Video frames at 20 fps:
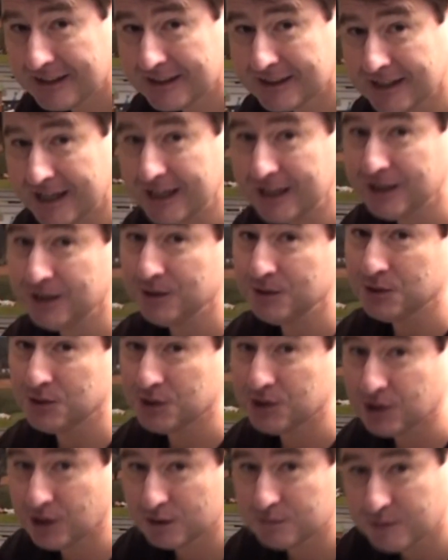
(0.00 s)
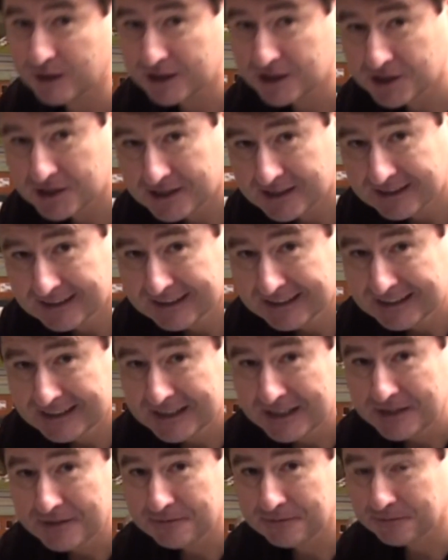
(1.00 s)
thank you so much
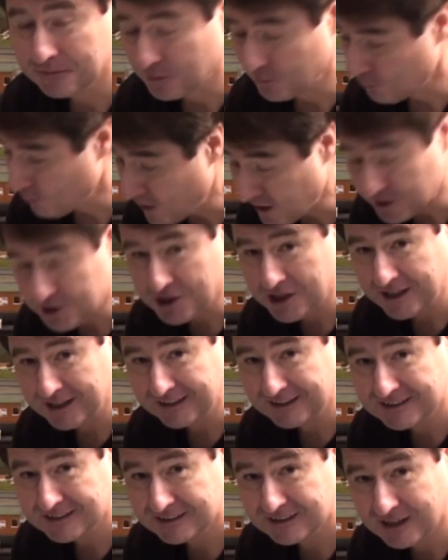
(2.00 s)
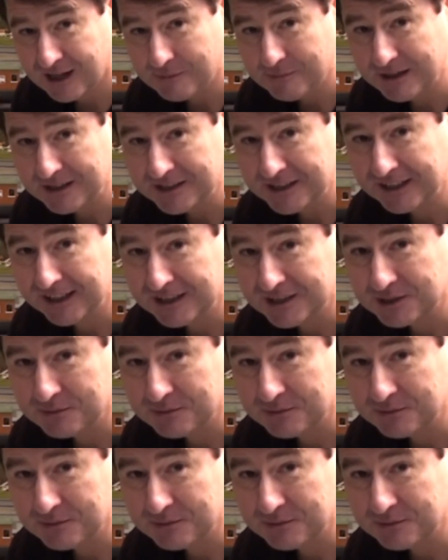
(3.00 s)
for watching, commenting, and